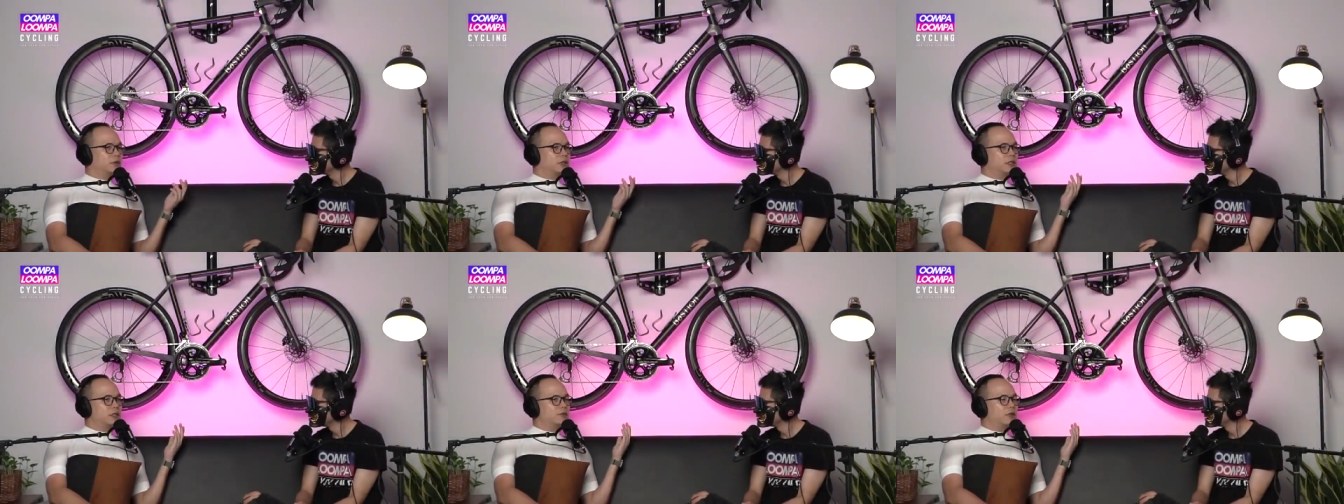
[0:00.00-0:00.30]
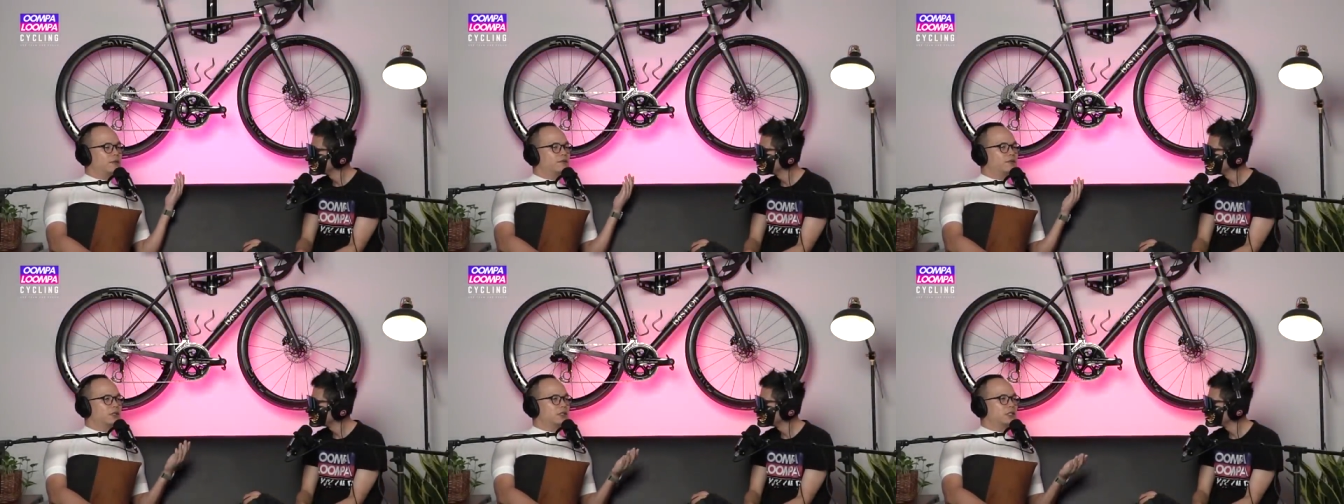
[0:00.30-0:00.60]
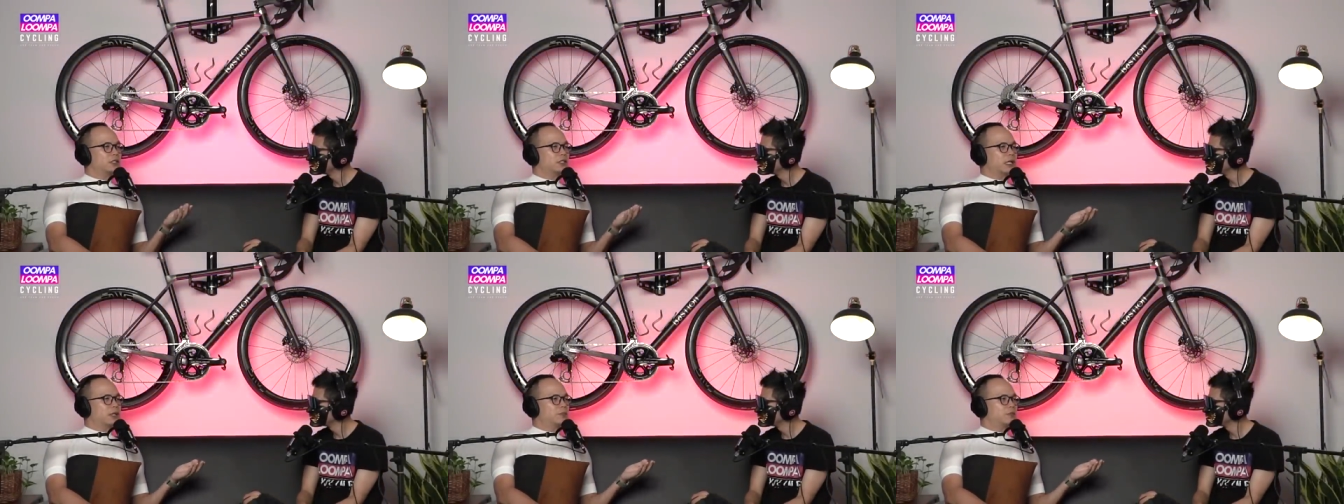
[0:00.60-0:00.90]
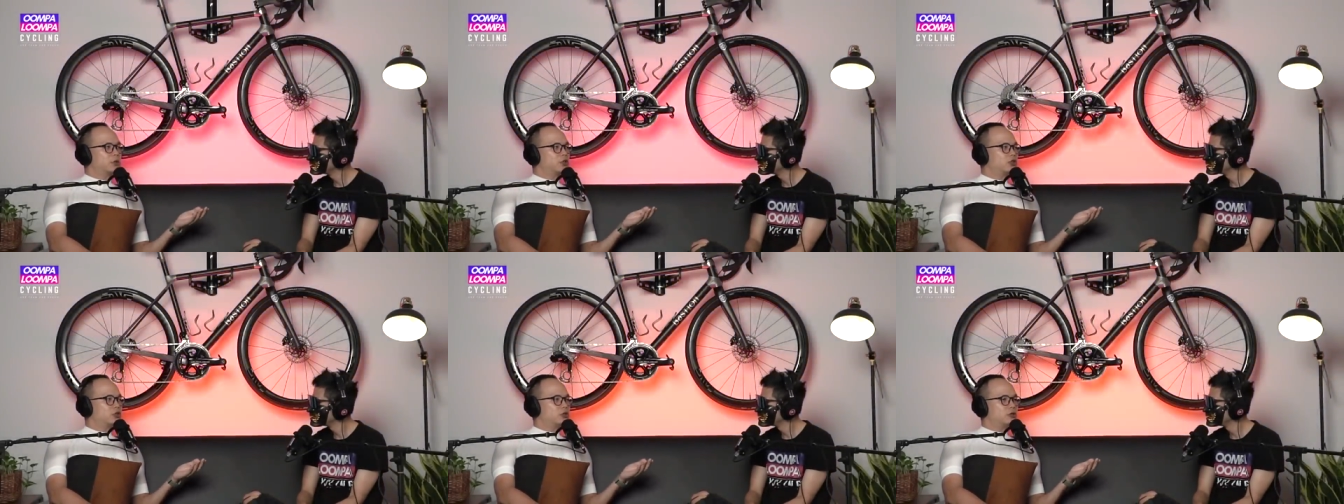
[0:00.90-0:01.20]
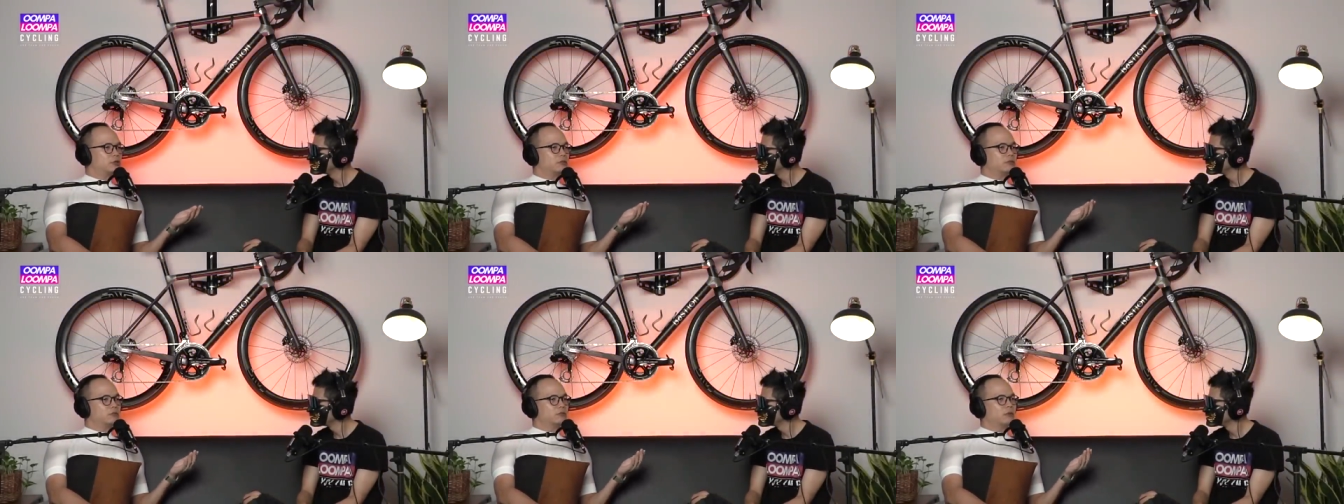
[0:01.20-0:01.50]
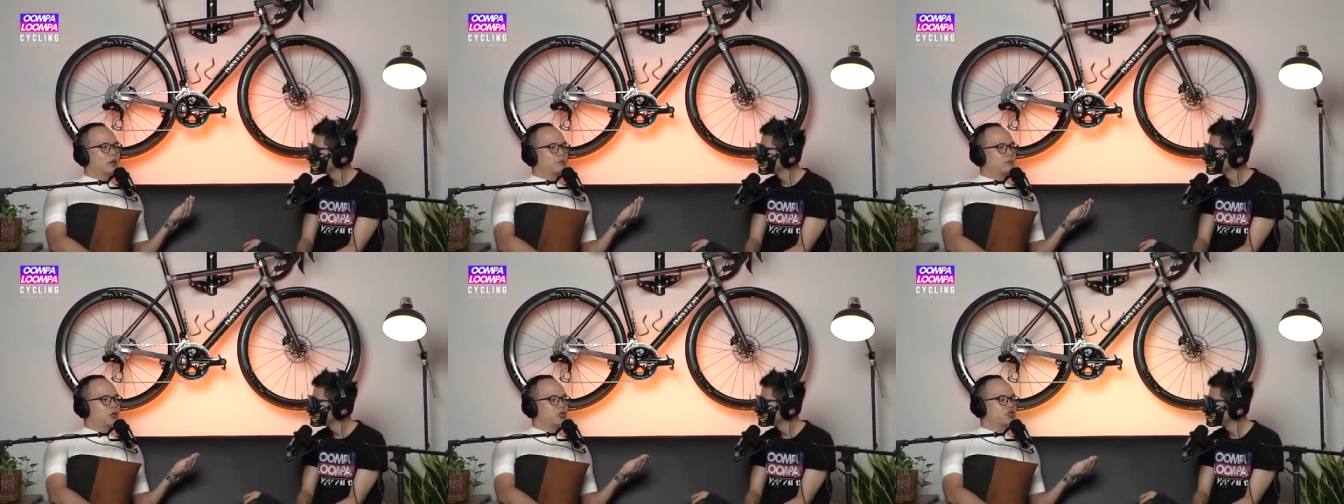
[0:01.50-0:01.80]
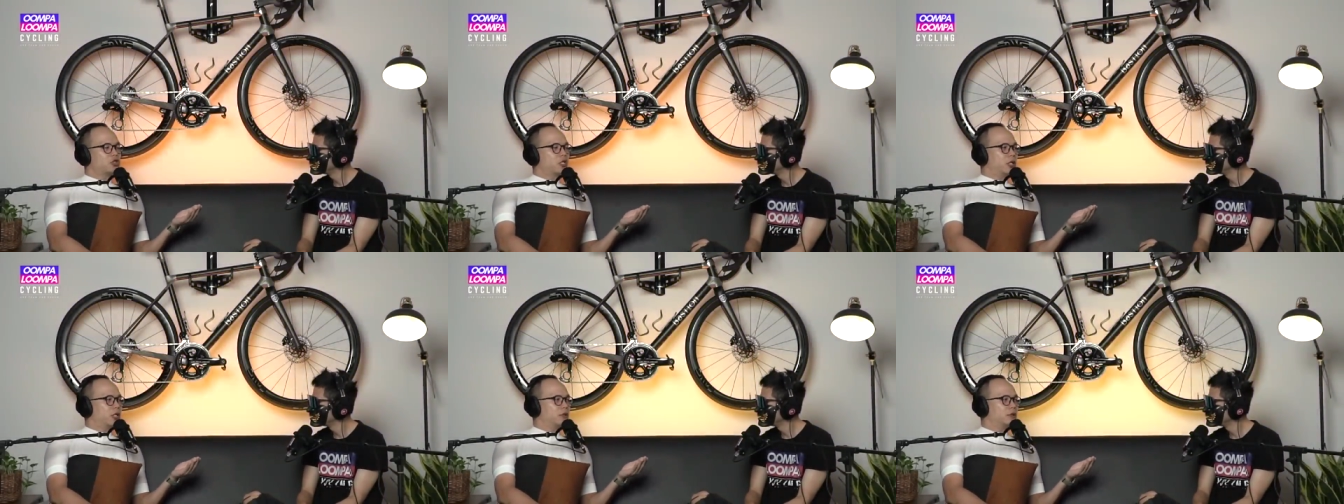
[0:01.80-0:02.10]
This one versus time machine, how
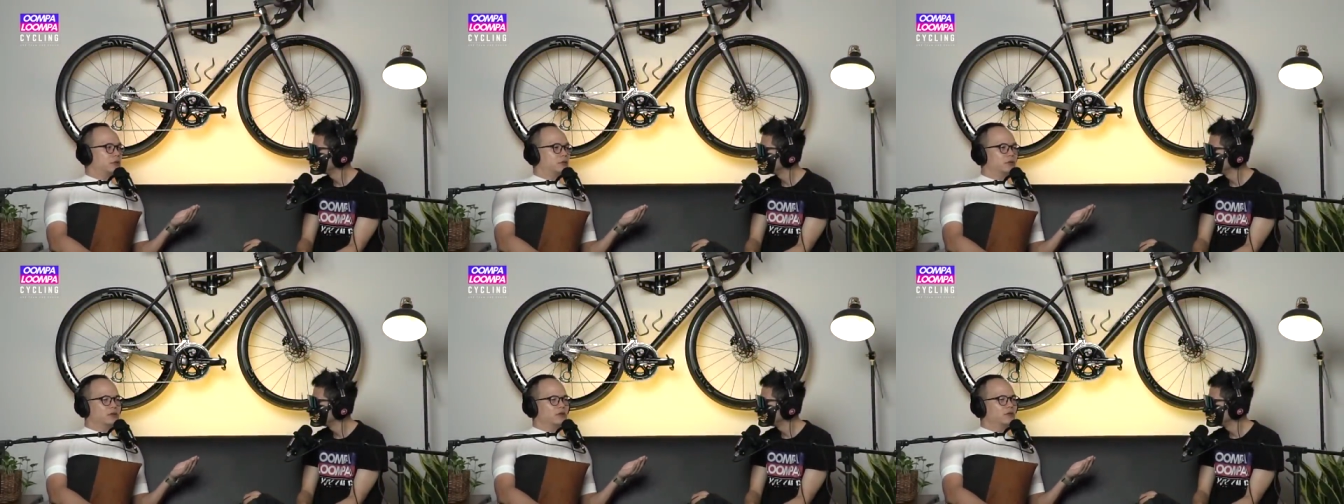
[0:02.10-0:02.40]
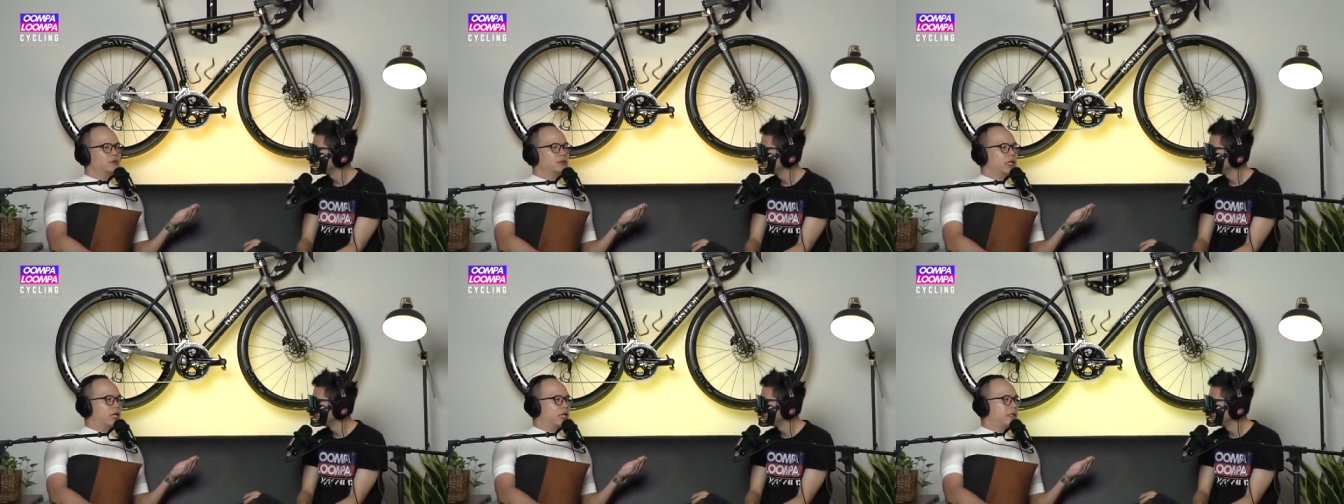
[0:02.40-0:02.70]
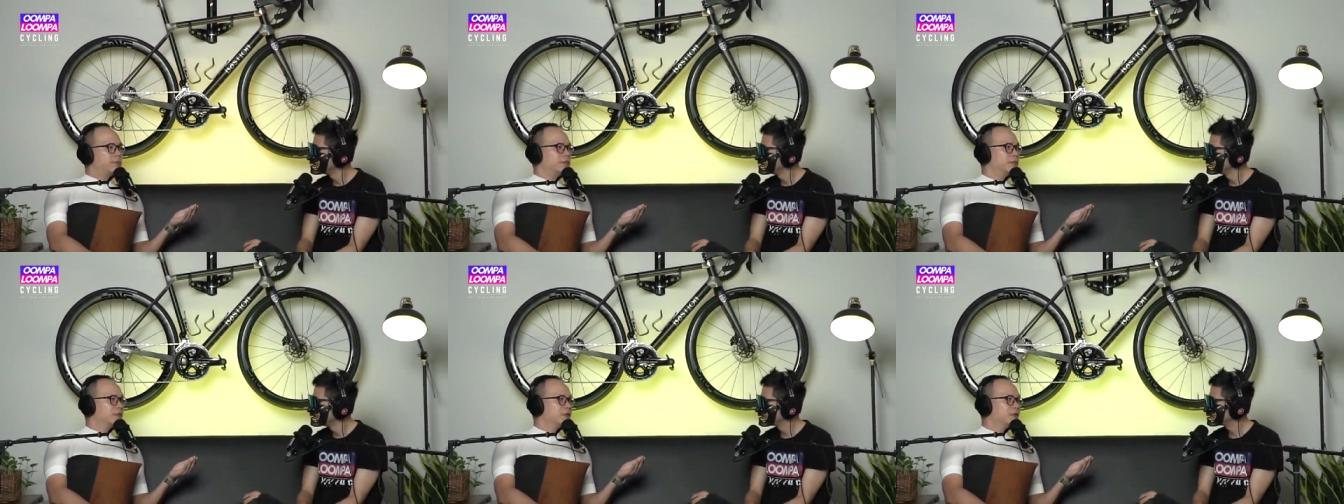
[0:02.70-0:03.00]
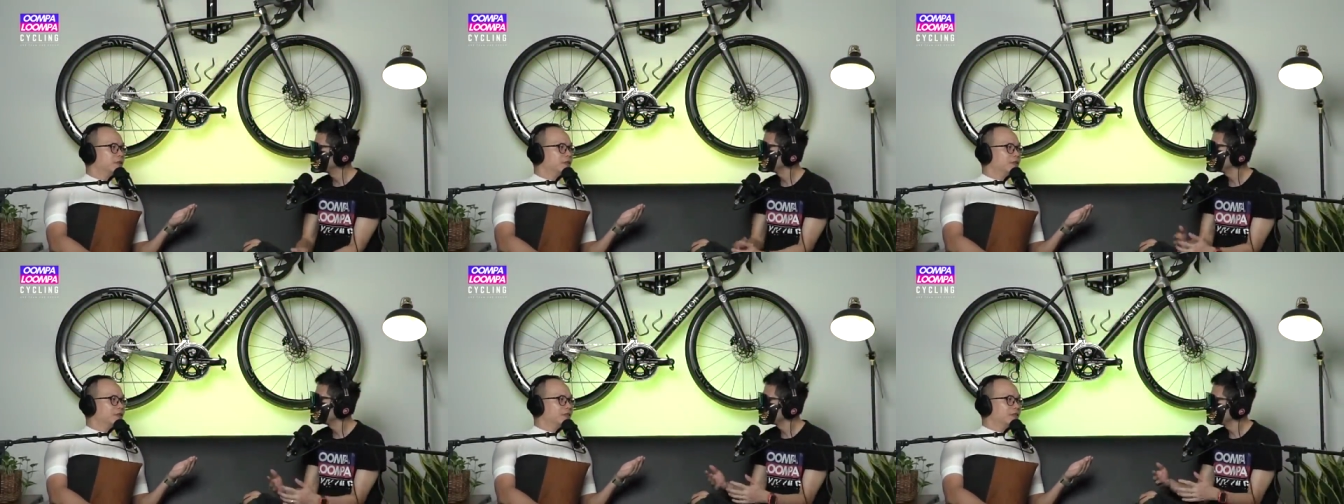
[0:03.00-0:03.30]
much gain? No gain. But but it's